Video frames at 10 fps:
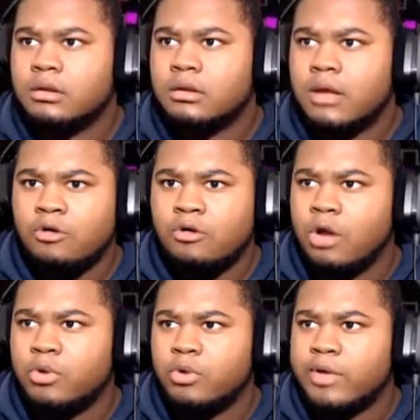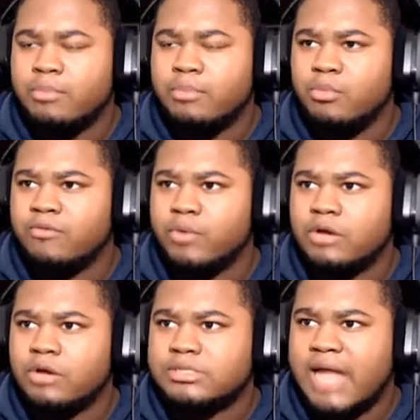I don't know. We're going to keep it moving. We
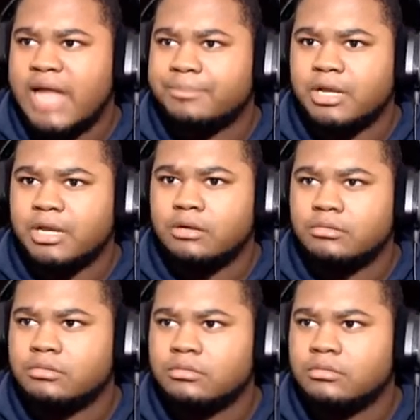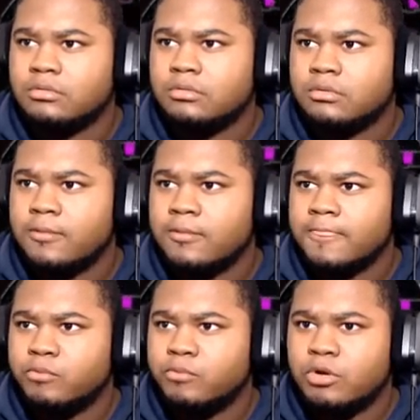ain't going to stop, though.
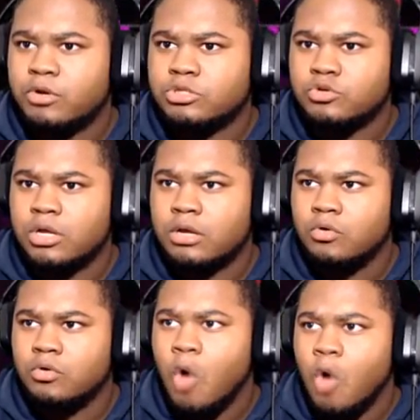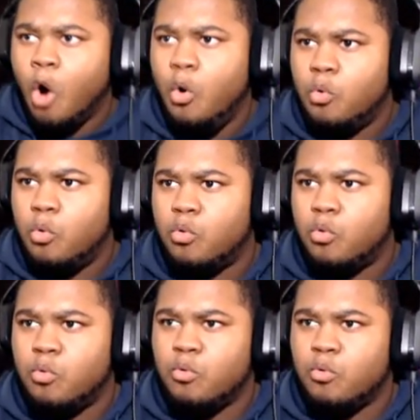We're doing too good. Ooh,
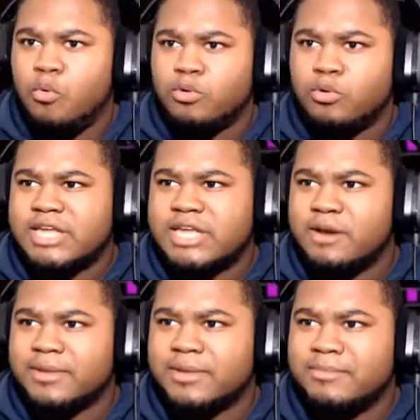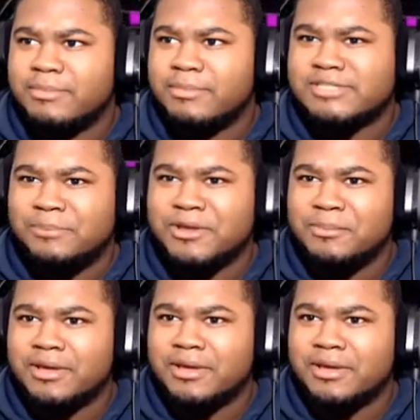ooh, ooh, that scared me. Made me jump a little
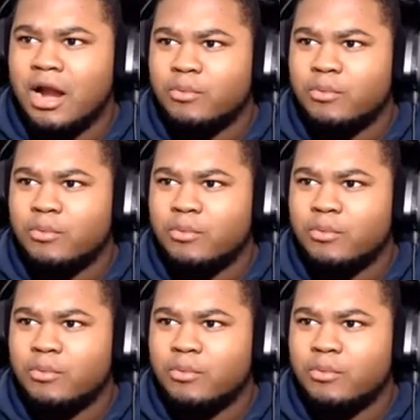bit. All right,